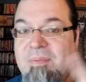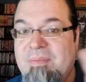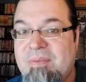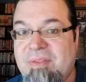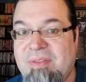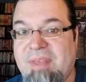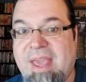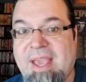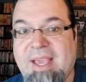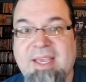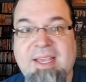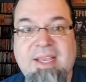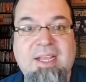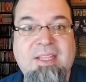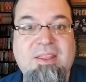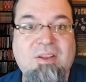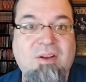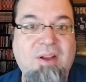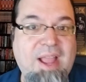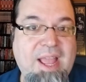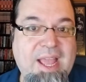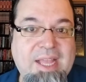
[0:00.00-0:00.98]
they can get
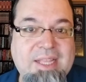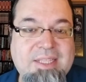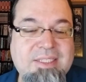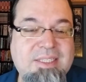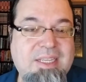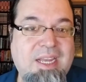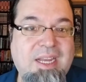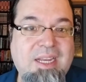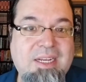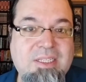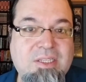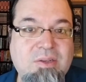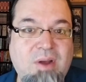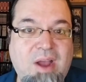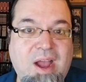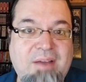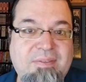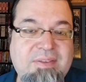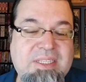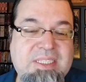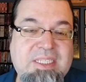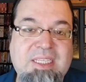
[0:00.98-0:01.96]
their hands on. So
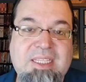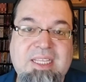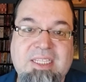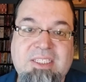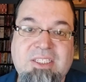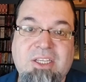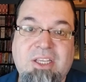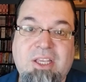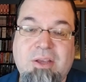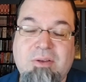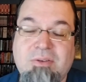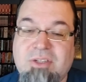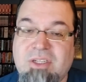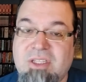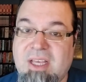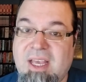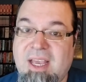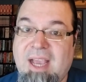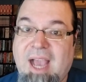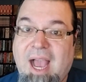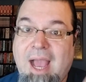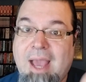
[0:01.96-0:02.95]
obviously that's a huge
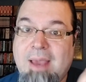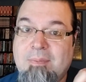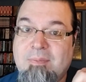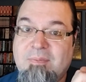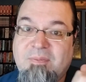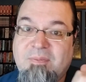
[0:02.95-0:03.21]
thing. I am